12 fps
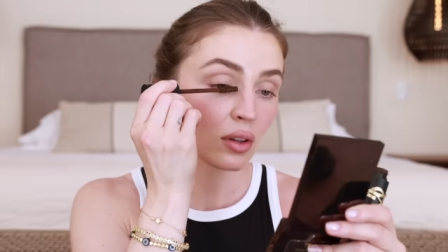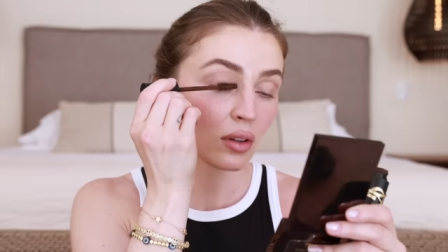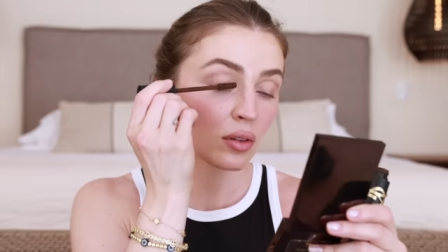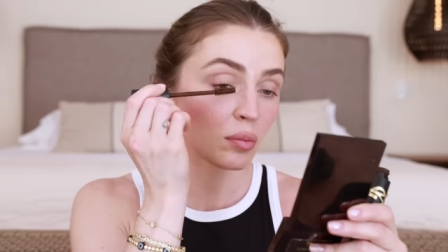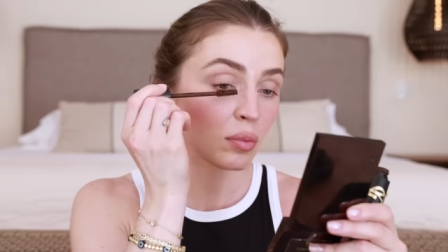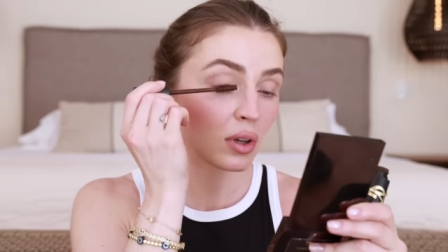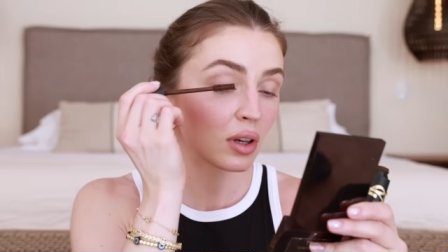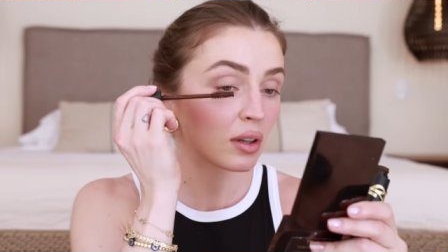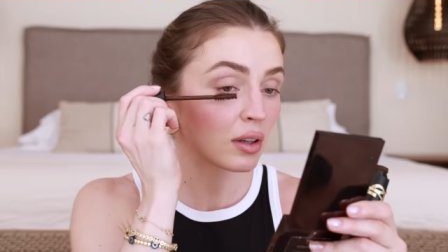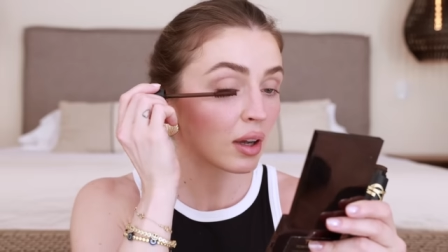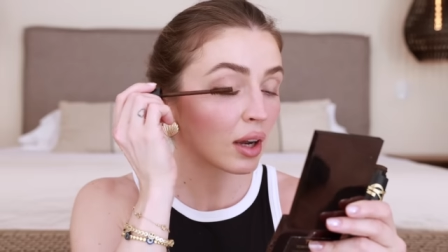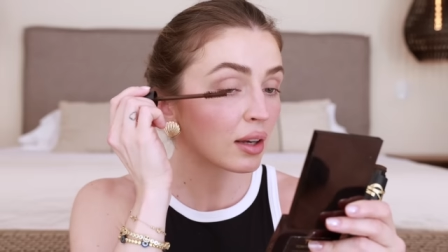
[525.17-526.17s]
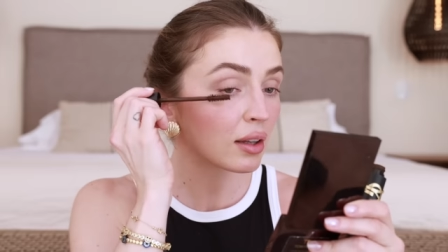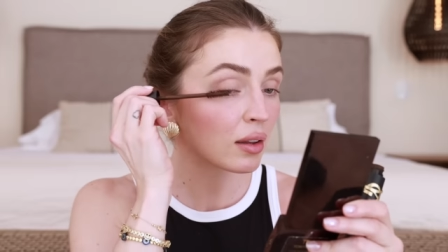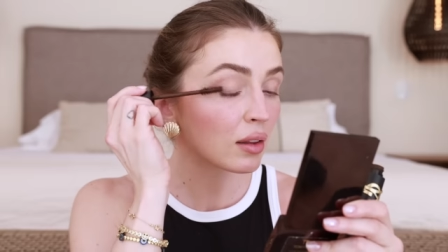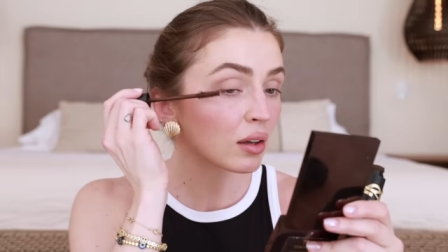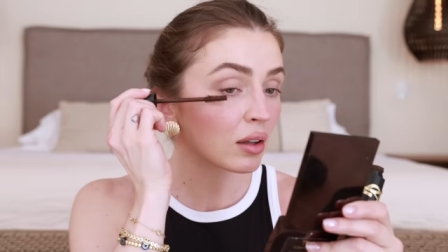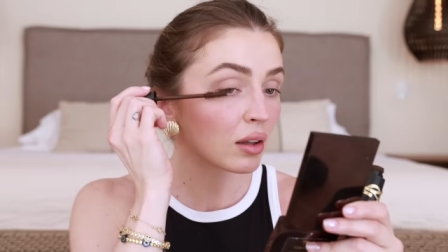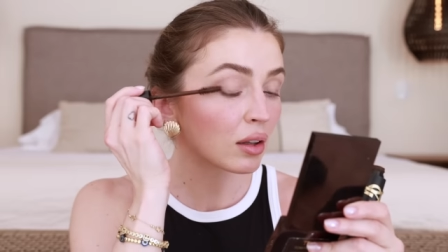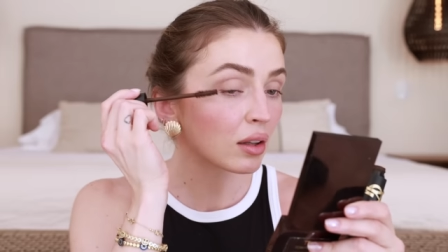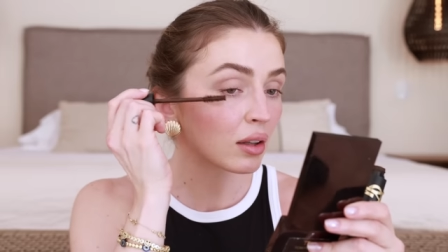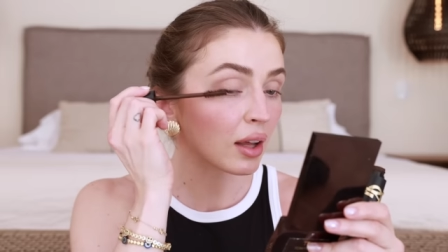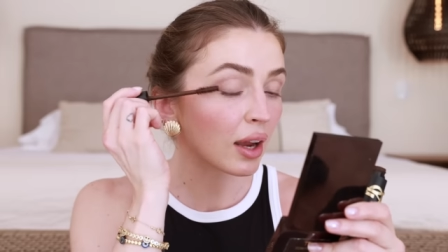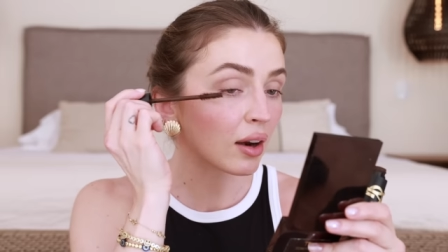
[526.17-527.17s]
Just put a tiny little
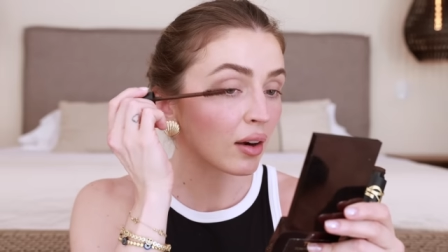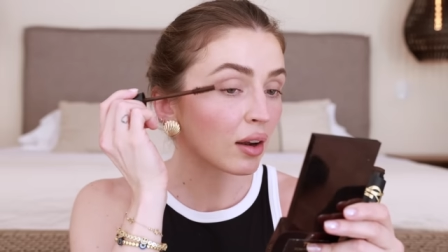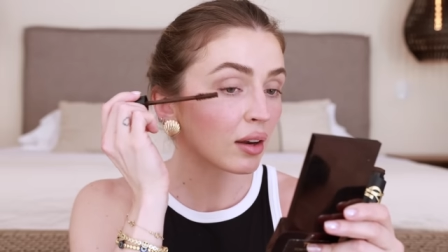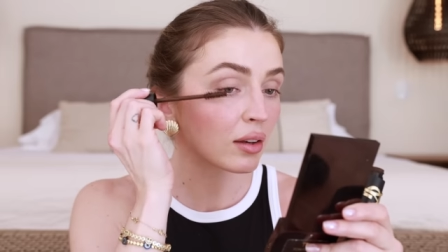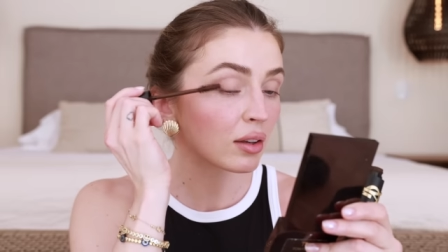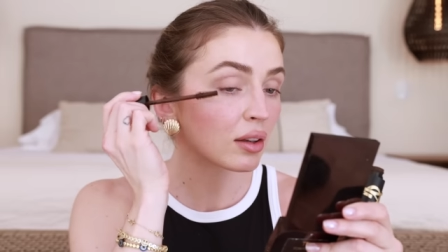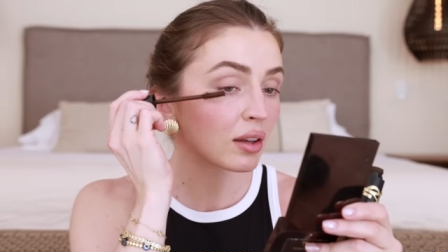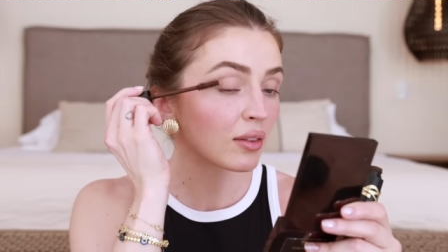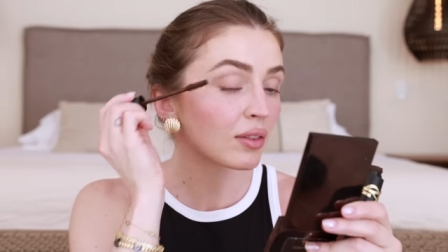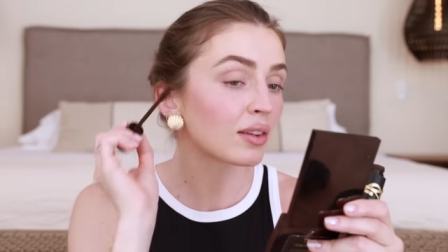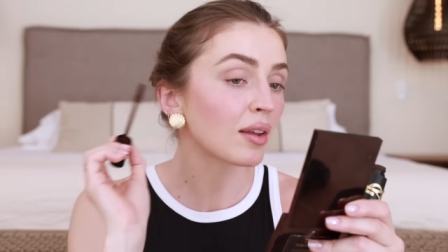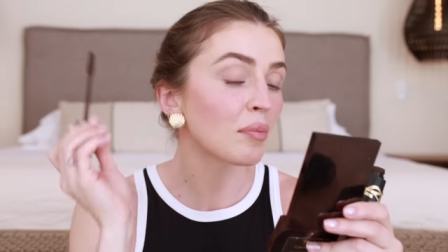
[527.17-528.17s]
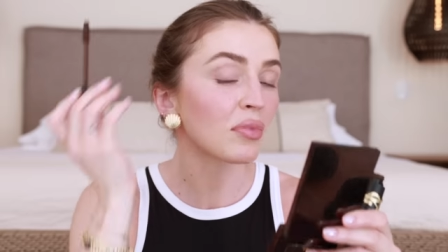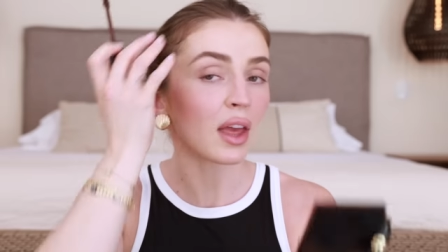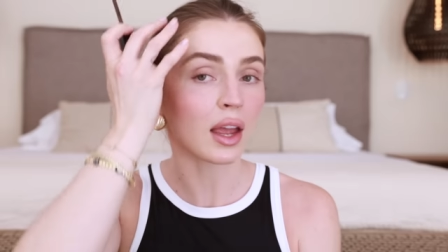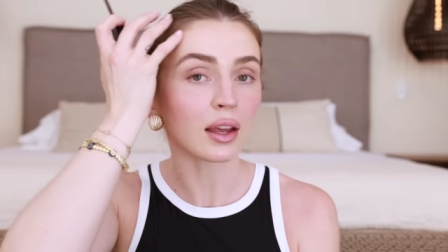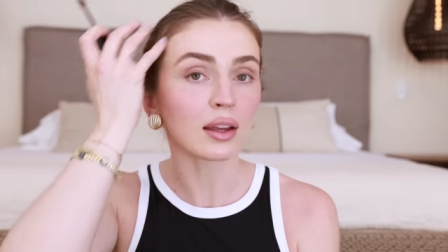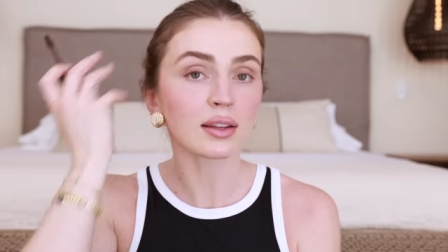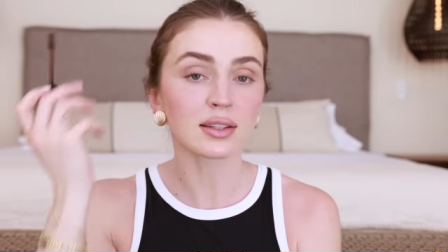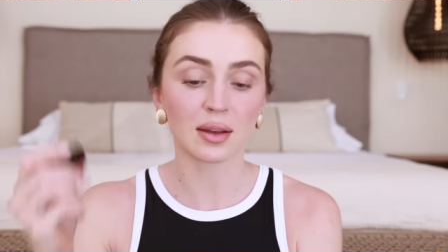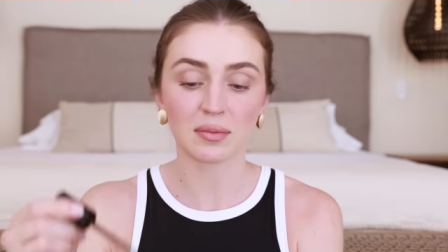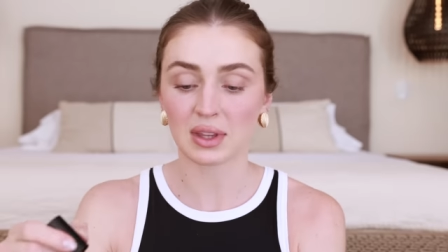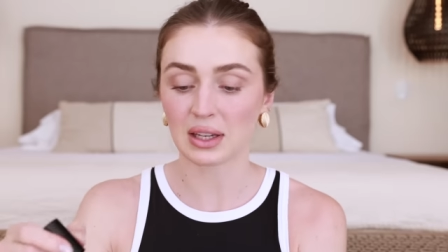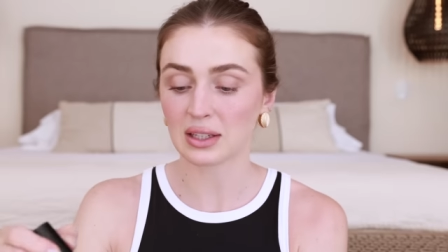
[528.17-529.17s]
layer on to give something
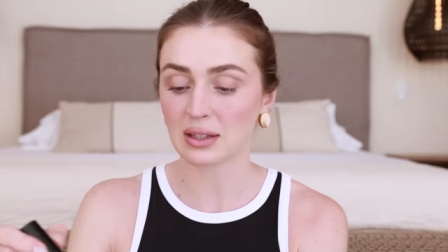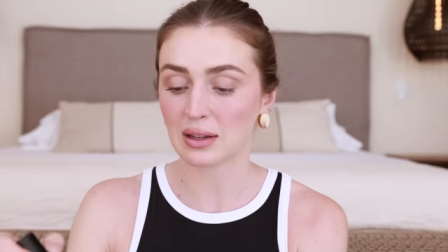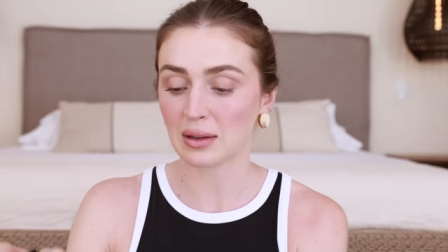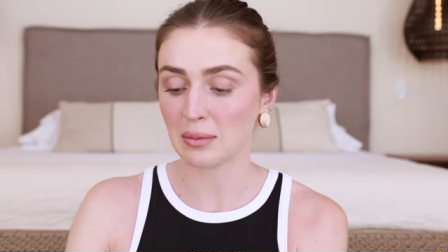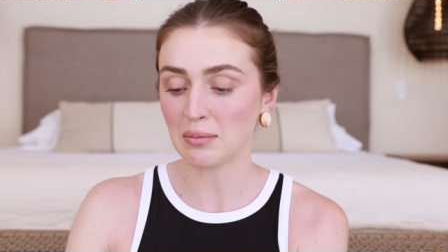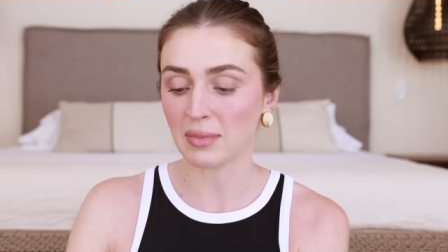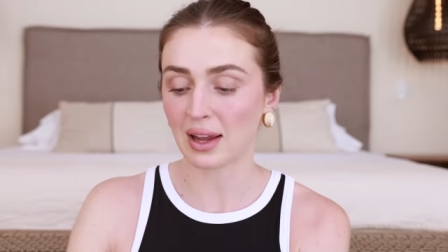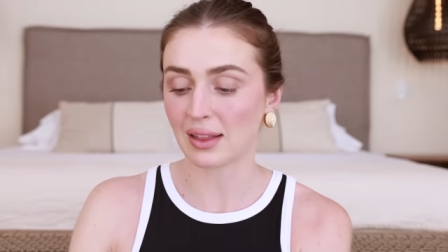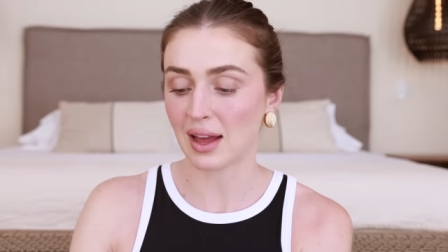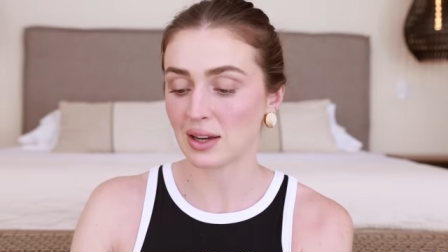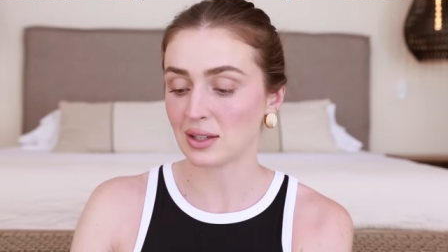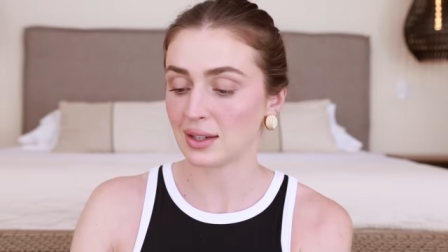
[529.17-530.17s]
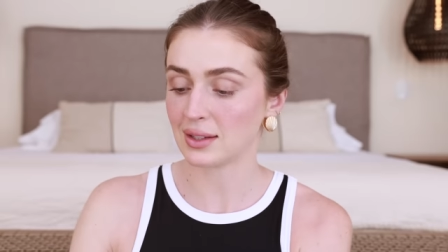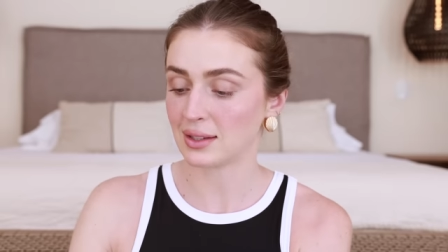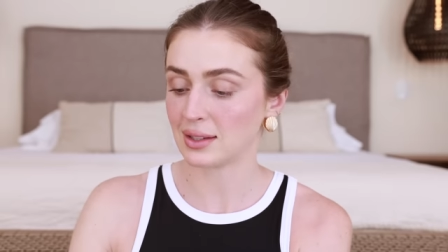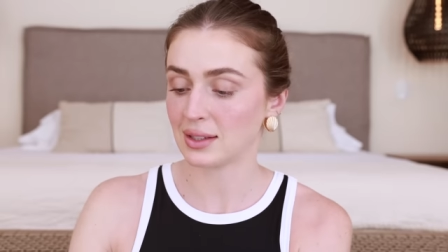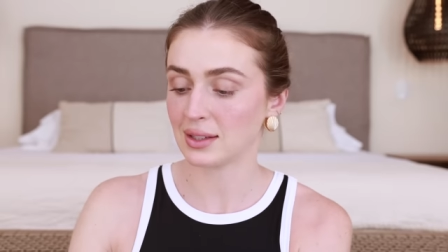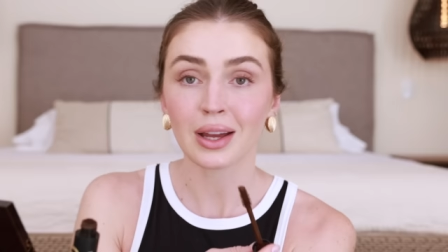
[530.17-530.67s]
to my lashes.